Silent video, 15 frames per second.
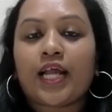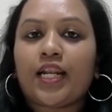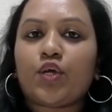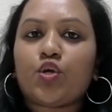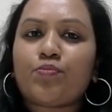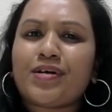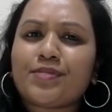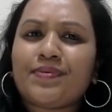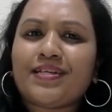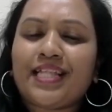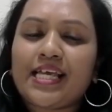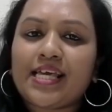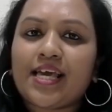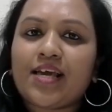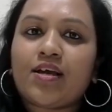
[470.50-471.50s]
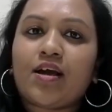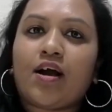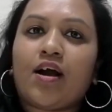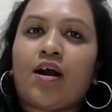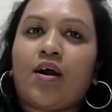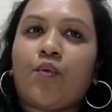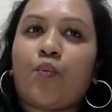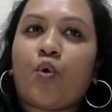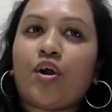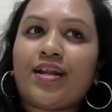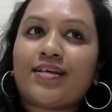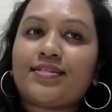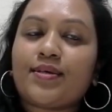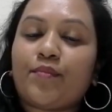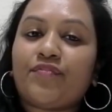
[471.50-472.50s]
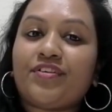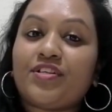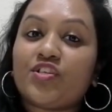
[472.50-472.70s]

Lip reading: Now you must be thinking, what are some of the